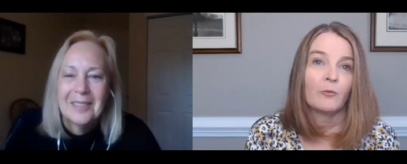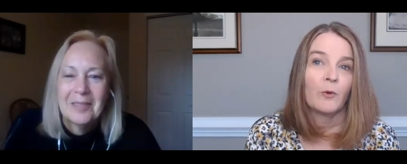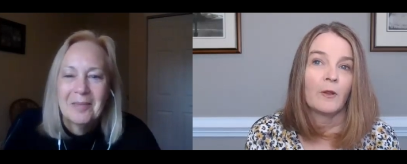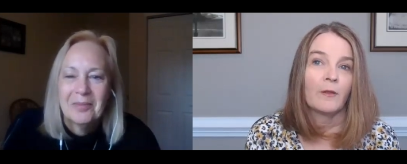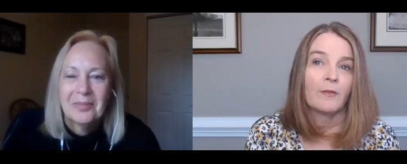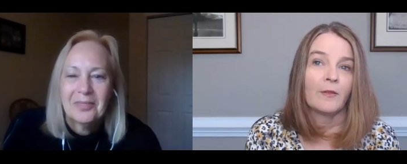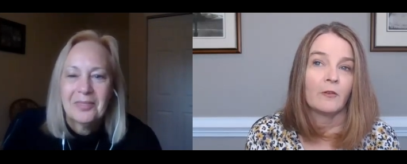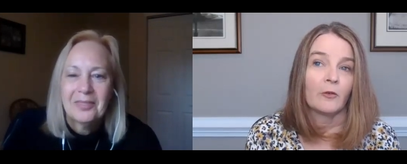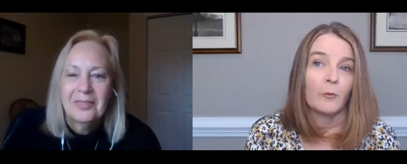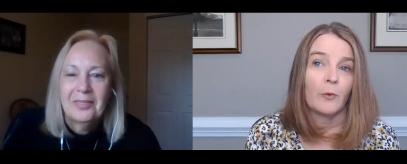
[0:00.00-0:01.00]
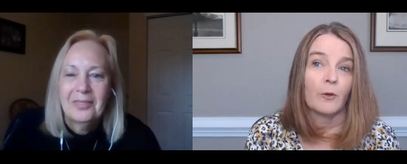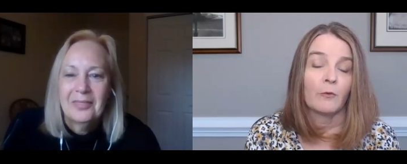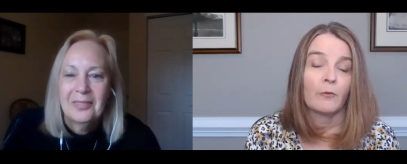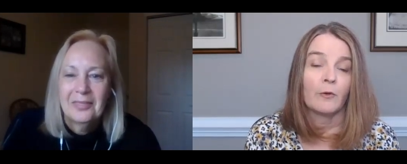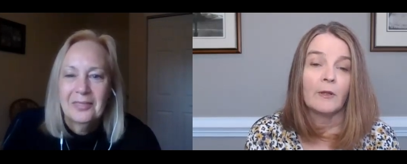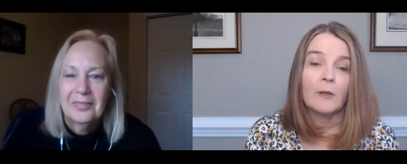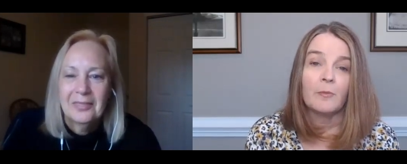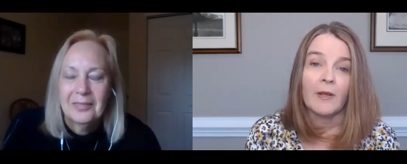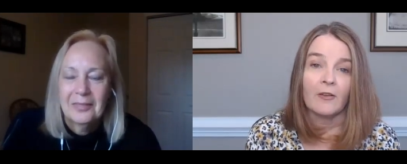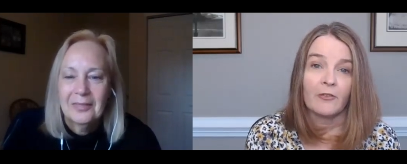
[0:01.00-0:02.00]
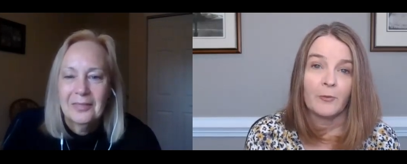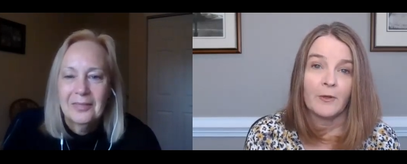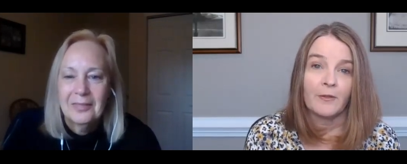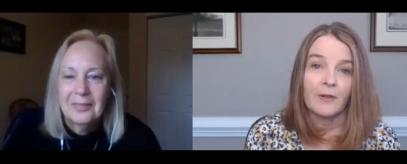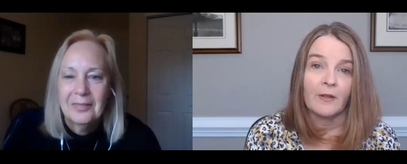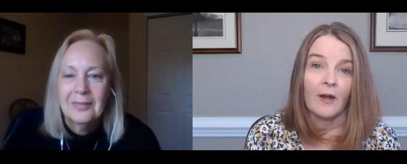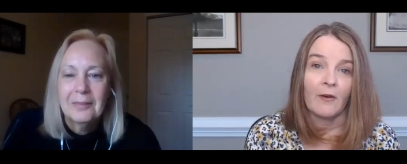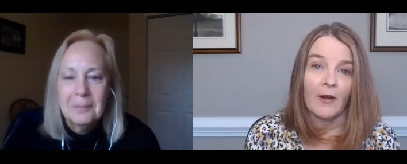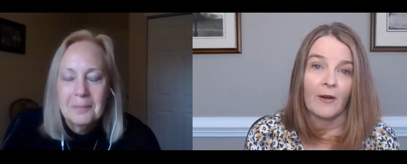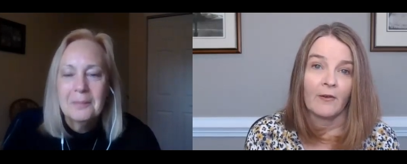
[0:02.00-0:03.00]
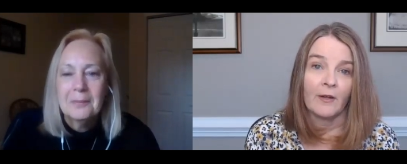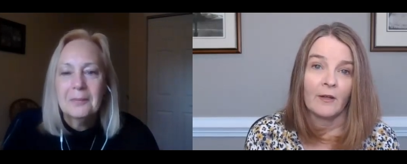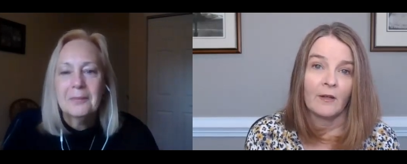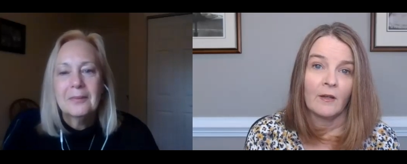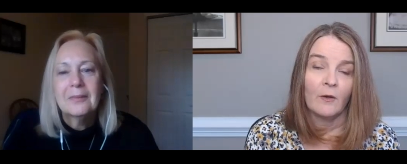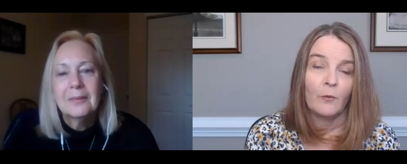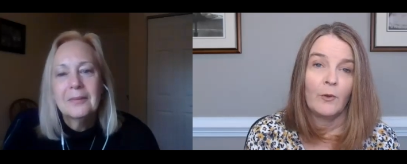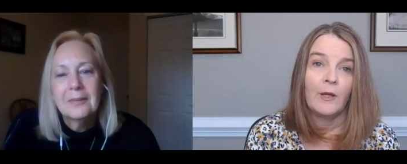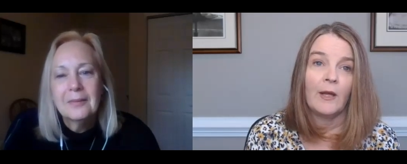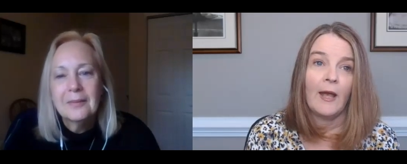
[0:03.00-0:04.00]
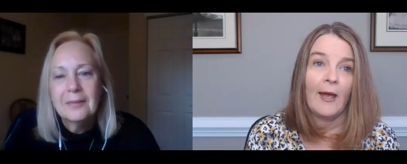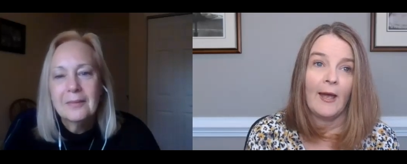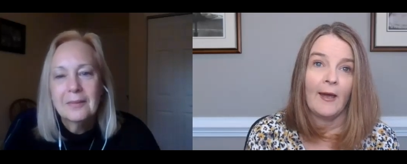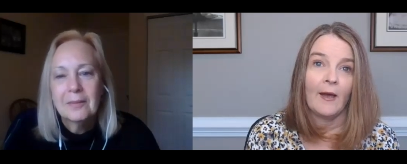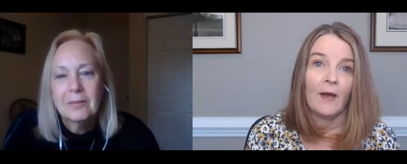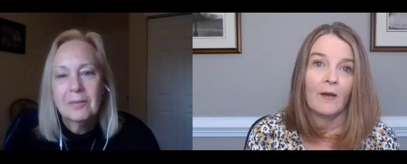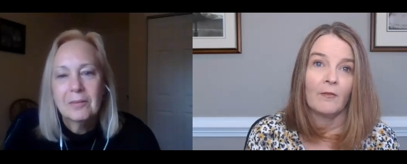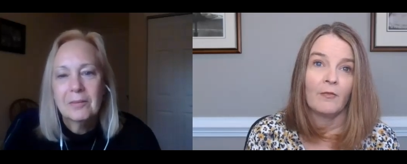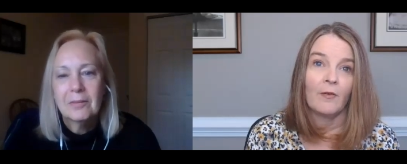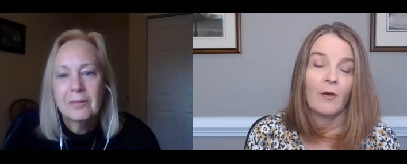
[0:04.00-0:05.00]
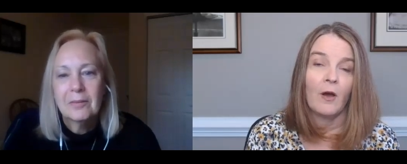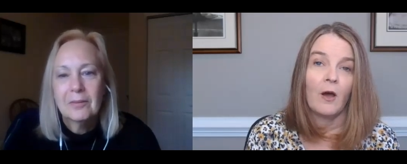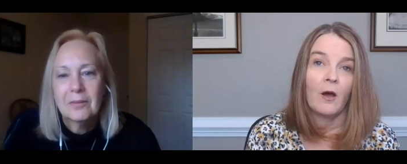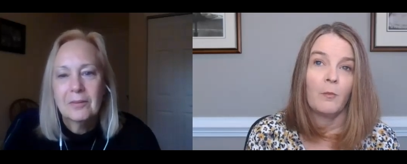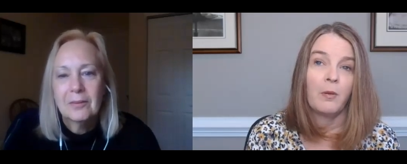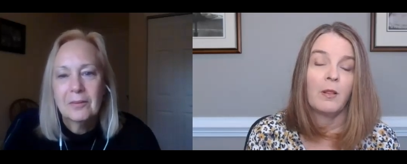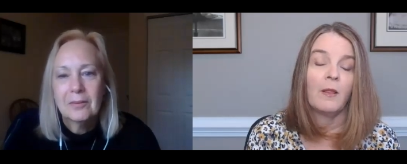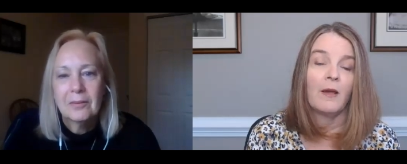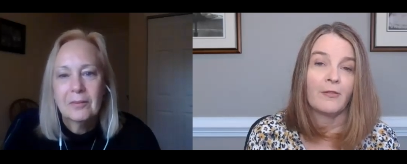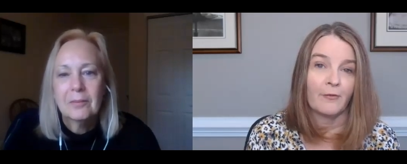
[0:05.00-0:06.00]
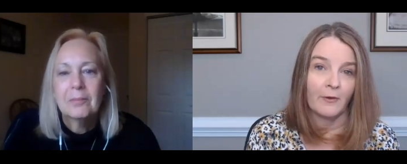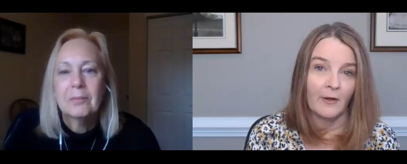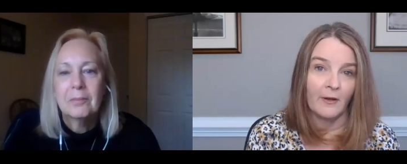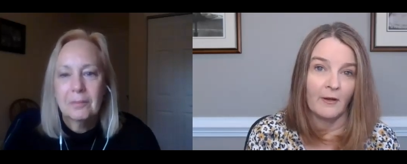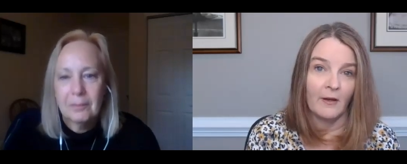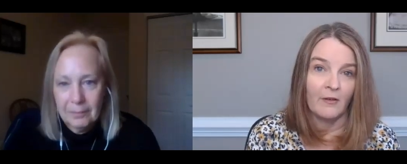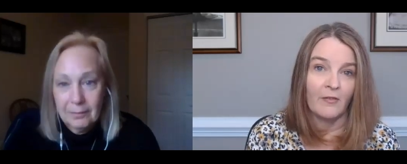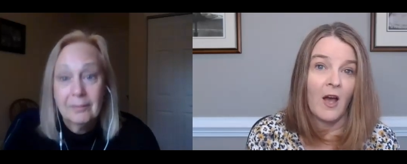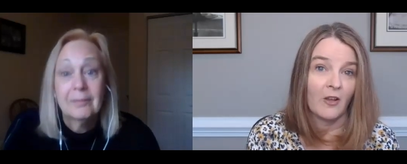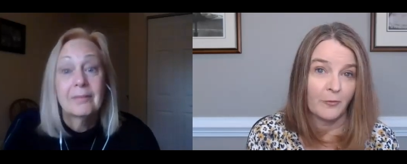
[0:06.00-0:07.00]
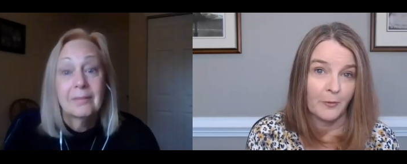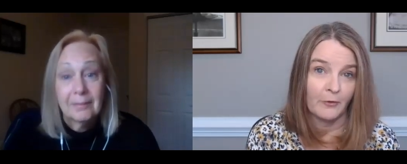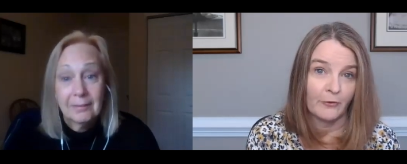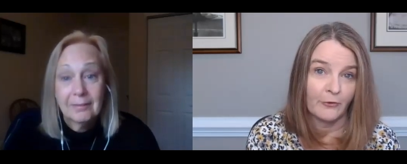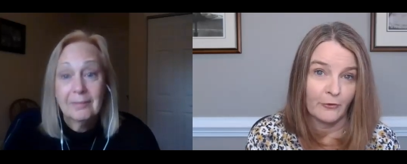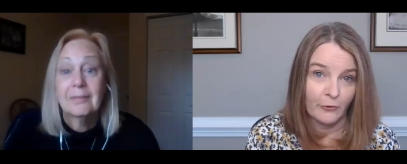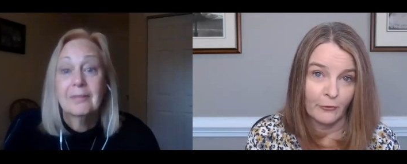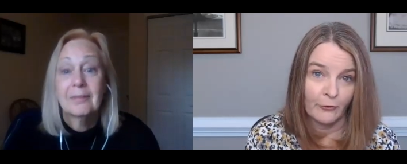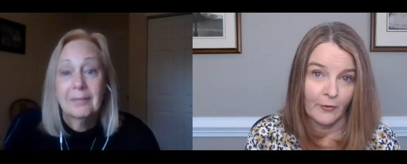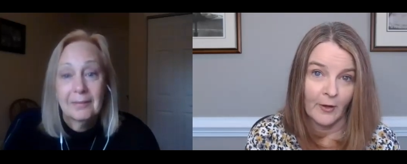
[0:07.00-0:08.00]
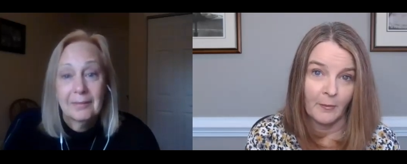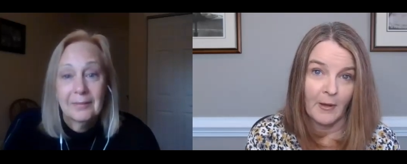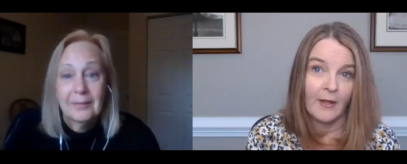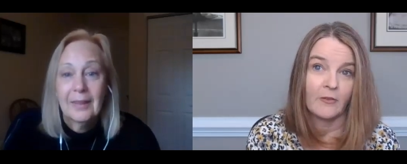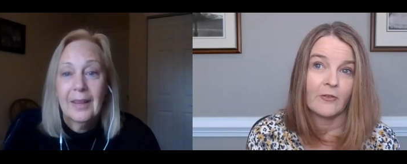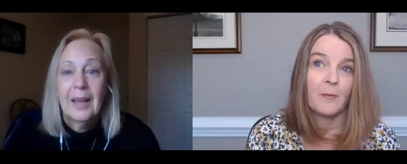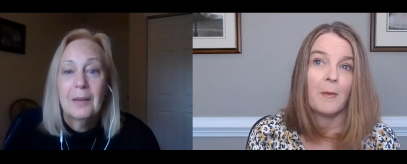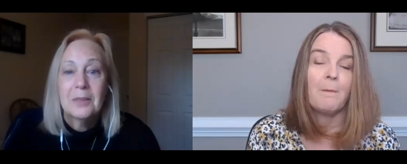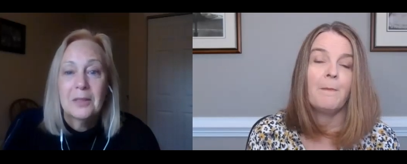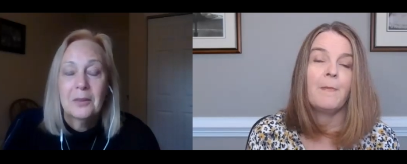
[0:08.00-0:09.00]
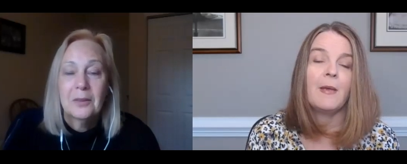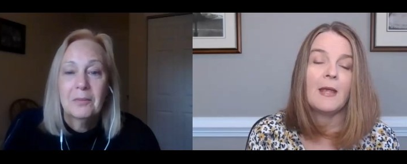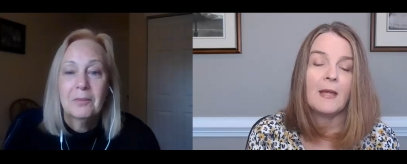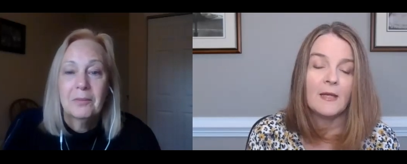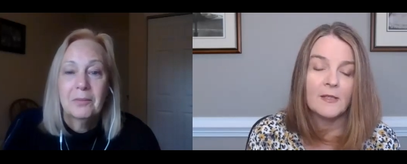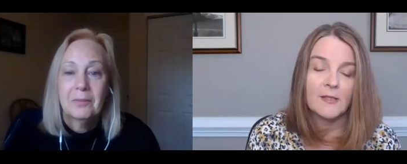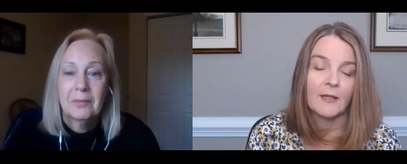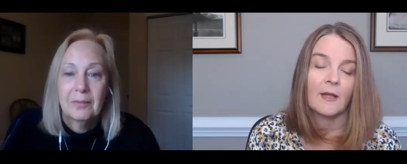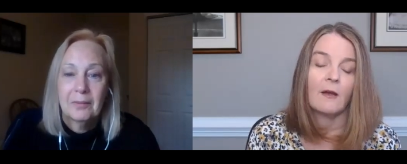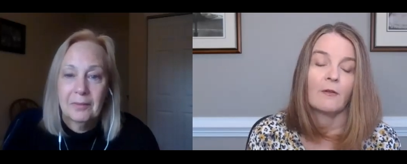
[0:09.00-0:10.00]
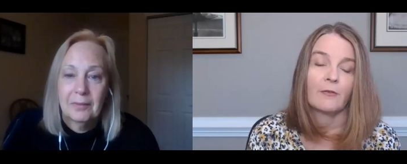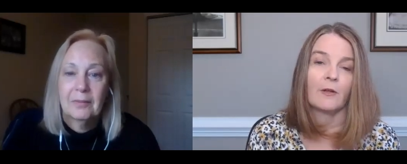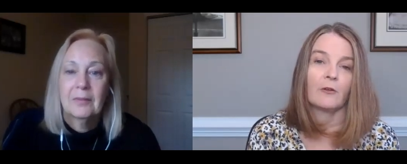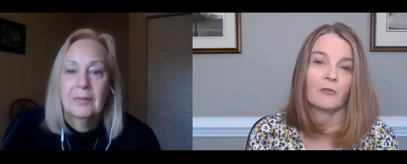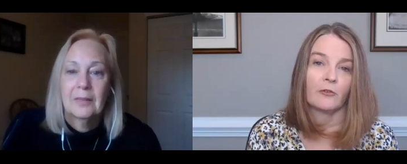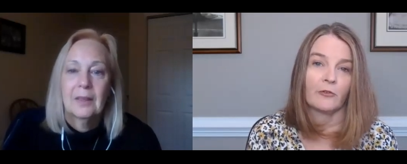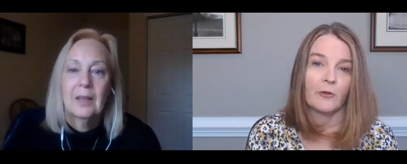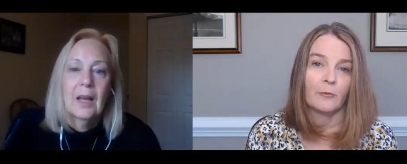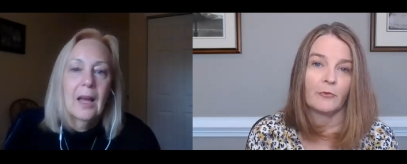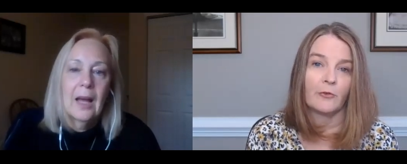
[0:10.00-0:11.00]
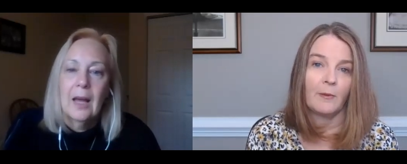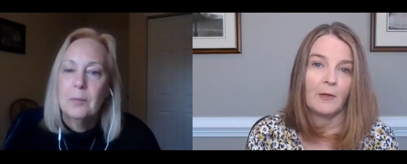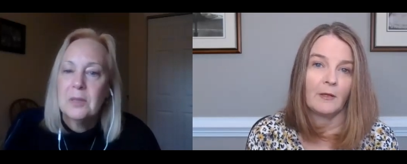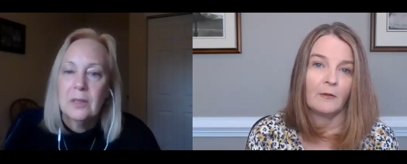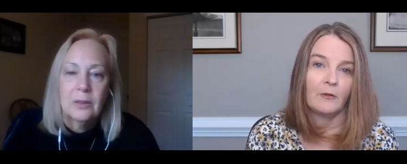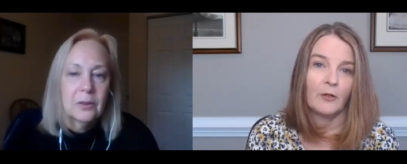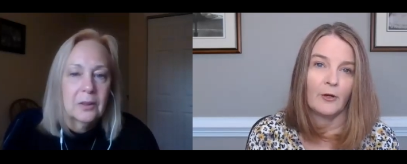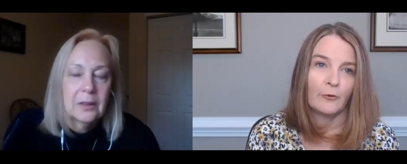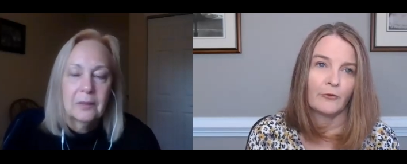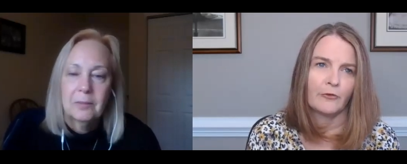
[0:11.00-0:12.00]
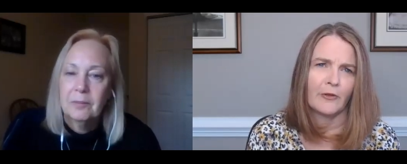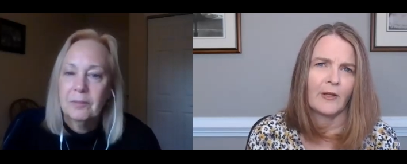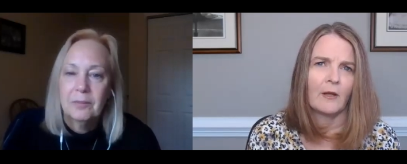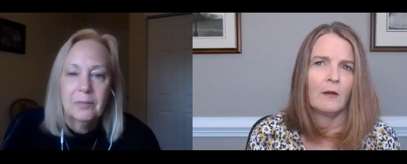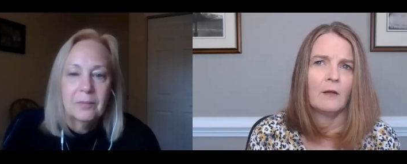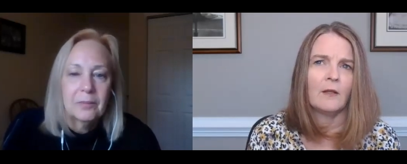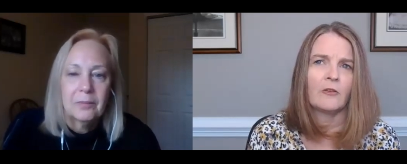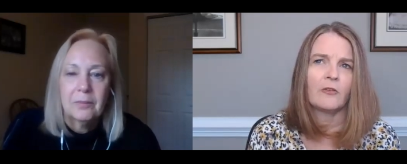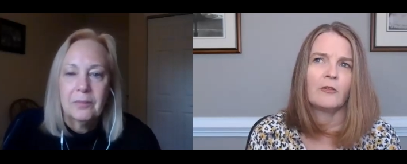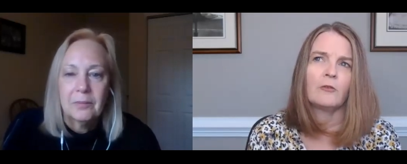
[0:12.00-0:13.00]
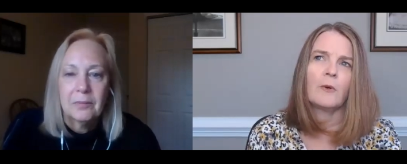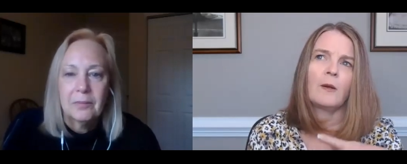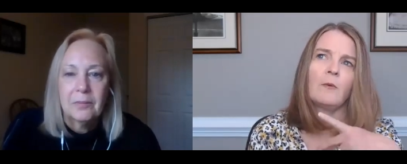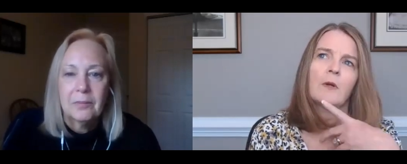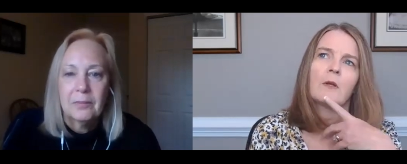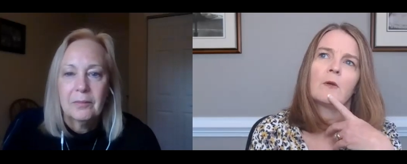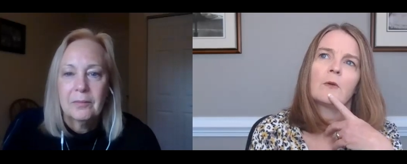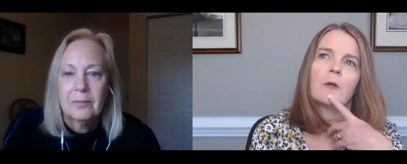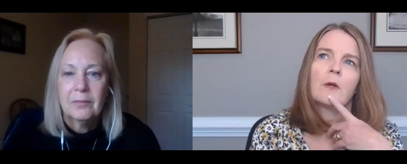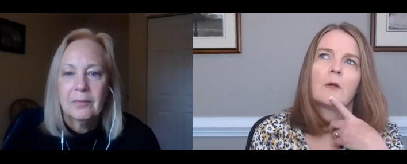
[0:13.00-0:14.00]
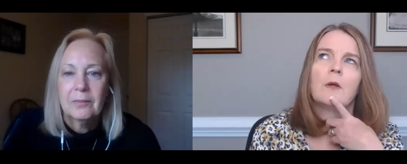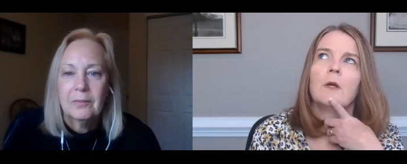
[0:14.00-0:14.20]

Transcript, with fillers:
Speaker 1: is one of the things that we are really blessed with in our area. We have a plethora of hospitals to choose from and some amazing healthcare systems. Absolutely. I mean, you know, it's like, oh, let's see, do I want to go to